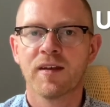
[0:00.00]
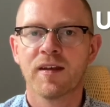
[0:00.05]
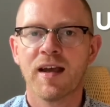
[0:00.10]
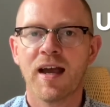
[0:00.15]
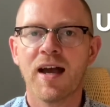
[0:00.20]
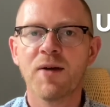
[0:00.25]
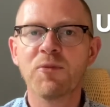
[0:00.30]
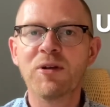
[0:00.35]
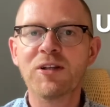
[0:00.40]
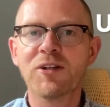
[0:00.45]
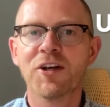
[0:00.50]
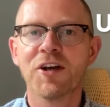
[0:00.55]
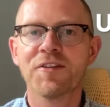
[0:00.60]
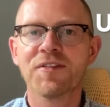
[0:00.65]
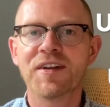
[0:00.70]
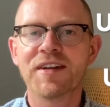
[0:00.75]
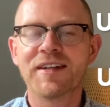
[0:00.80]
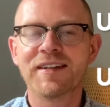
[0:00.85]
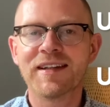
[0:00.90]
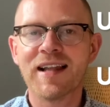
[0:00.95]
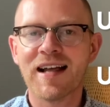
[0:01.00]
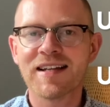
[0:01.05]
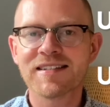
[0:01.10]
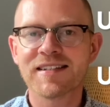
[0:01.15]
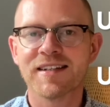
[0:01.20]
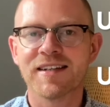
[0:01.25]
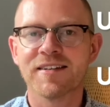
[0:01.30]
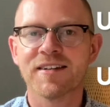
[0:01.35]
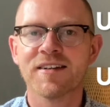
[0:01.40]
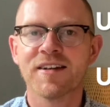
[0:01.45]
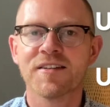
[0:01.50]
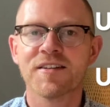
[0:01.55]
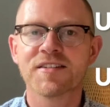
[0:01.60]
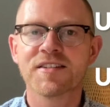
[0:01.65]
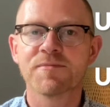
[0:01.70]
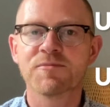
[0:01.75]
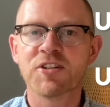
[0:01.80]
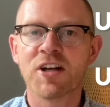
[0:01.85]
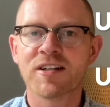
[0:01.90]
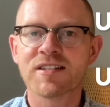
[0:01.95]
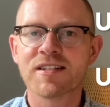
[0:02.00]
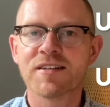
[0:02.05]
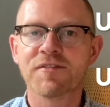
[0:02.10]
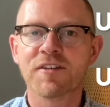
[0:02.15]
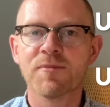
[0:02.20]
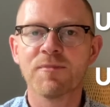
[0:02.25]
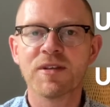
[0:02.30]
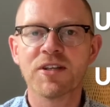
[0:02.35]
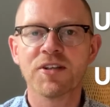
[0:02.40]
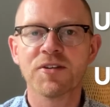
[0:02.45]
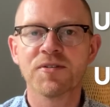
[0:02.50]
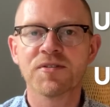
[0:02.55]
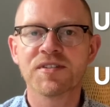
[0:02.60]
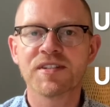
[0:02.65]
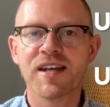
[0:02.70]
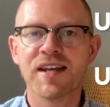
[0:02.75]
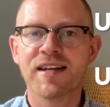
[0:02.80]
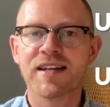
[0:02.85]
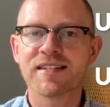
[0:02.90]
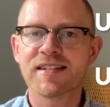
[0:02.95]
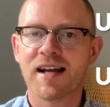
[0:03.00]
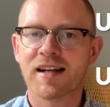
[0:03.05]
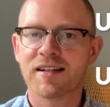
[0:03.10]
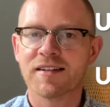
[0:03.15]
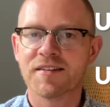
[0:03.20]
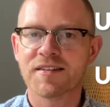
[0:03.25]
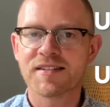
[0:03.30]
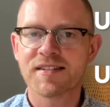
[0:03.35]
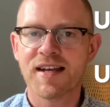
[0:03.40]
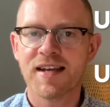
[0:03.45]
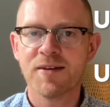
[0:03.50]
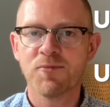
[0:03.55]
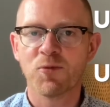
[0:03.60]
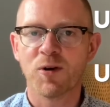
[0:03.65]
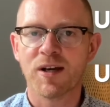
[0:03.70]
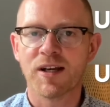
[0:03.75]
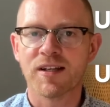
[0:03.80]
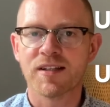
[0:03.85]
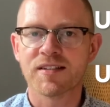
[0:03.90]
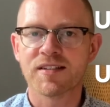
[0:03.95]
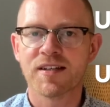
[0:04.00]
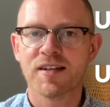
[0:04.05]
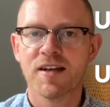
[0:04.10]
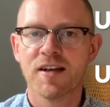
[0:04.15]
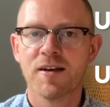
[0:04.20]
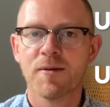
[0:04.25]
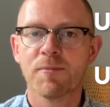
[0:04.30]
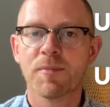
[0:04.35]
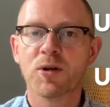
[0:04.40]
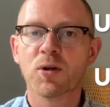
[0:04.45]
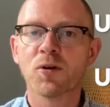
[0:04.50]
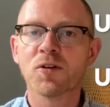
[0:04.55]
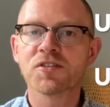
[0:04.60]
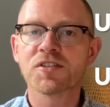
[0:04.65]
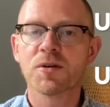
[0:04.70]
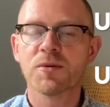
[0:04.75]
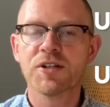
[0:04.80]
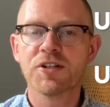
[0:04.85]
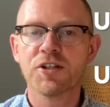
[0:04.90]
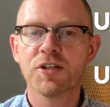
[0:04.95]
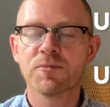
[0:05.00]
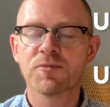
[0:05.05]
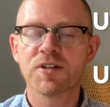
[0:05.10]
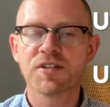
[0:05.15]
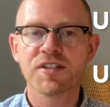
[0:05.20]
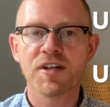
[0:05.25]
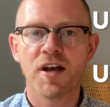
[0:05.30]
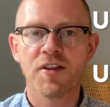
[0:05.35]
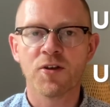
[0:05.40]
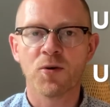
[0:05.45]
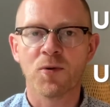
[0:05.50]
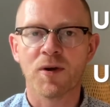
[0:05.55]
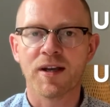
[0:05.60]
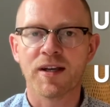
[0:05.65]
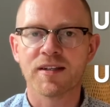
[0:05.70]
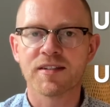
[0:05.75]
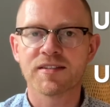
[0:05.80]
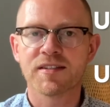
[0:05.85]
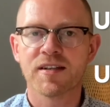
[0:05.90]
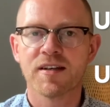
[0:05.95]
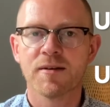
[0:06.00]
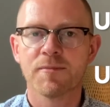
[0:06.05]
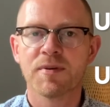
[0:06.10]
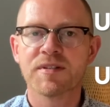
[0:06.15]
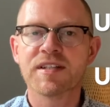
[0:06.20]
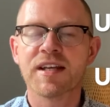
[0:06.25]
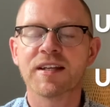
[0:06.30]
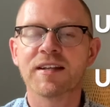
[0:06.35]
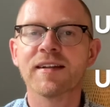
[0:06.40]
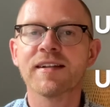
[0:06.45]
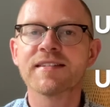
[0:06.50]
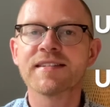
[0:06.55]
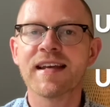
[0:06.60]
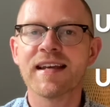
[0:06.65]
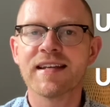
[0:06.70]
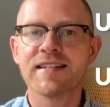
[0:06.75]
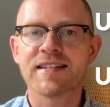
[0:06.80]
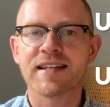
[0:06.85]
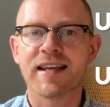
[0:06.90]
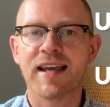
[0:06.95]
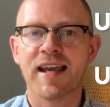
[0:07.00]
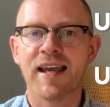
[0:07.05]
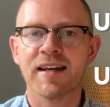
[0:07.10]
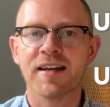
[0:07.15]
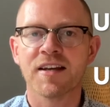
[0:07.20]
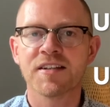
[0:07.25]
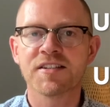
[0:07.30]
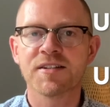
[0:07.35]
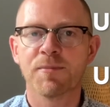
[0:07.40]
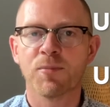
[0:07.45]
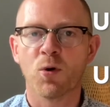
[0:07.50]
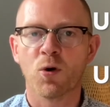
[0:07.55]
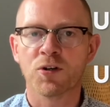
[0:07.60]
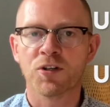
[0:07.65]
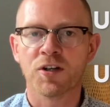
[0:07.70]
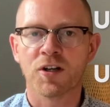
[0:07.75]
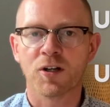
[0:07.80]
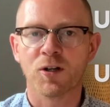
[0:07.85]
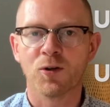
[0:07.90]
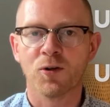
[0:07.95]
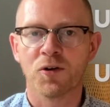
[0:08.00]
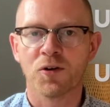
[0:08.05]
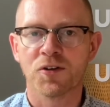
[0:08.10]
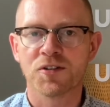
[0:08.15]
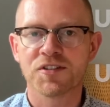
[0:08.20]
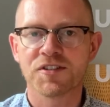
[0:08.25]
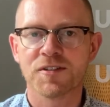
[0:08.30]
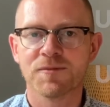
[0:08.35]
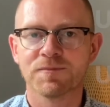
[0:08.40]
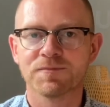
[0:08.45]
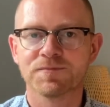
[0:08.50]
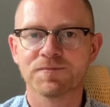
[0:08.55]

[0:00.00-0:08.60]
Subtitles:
And we learned that in Latin, the subjunctive can be used in exactly the same ways, but also in numerous other ways, particularly to indicate a subordinate clause.